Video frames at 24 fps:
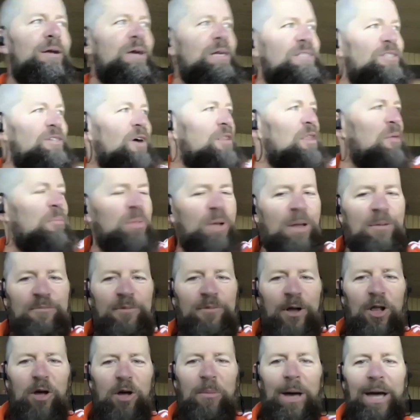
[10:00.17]
he saw the Blimp
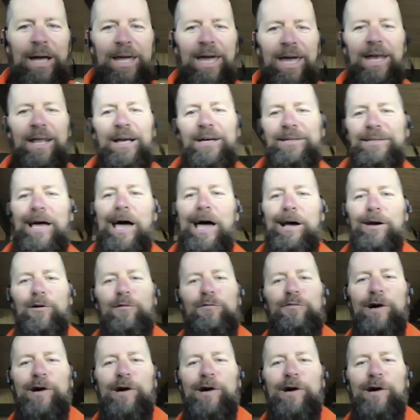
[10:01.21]
following back in. He goes, "Go f